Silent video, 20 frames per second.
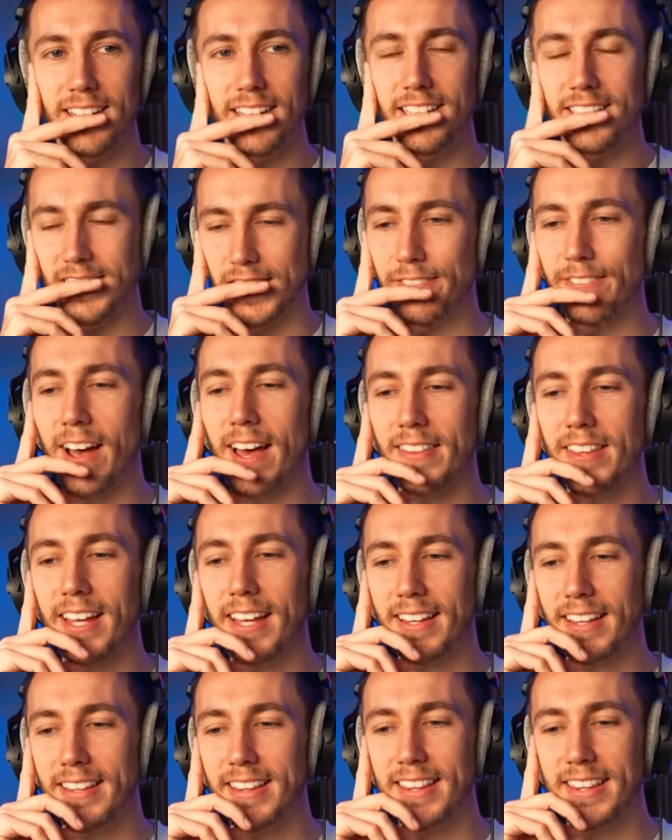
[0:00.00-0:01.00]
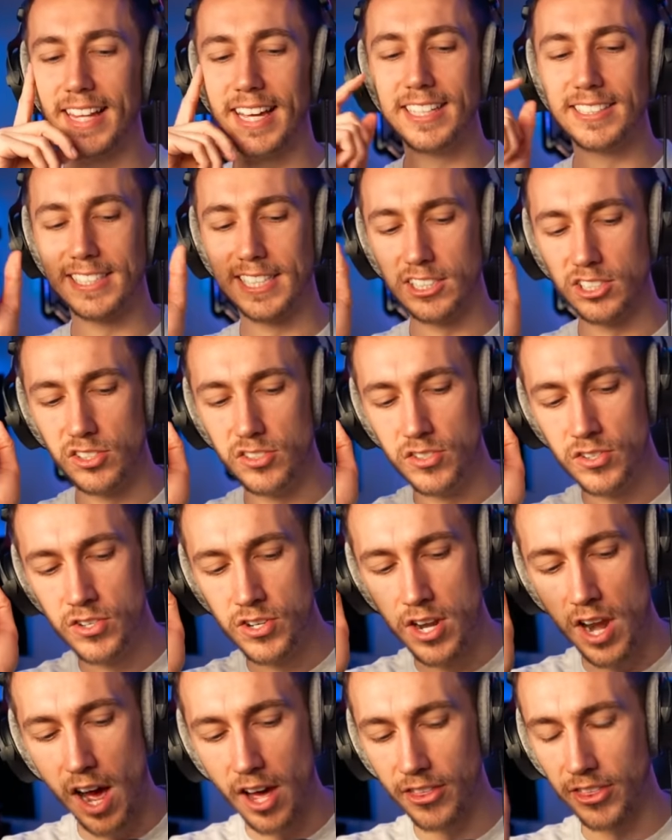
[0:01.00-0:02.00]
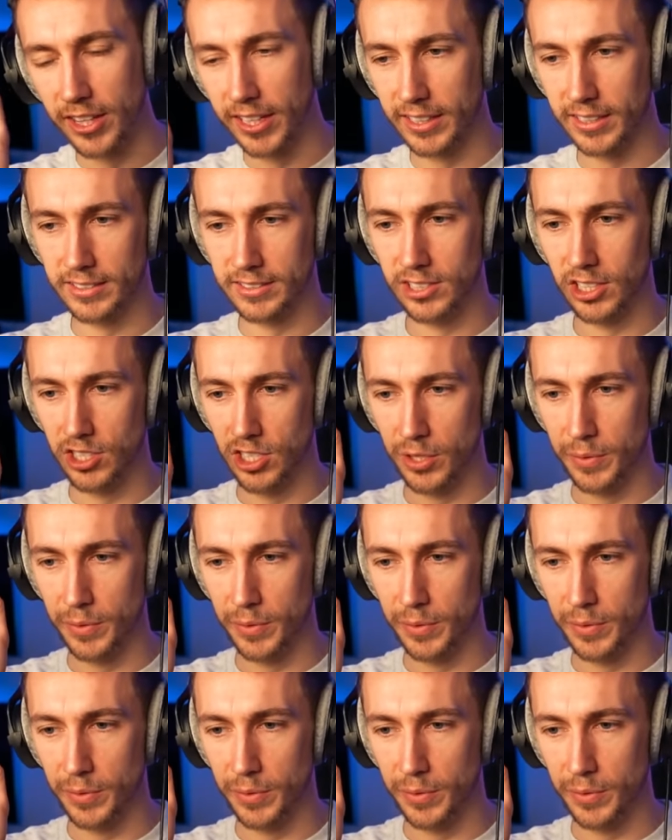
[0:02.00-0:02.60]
It's the fact that it has nothing to do with it.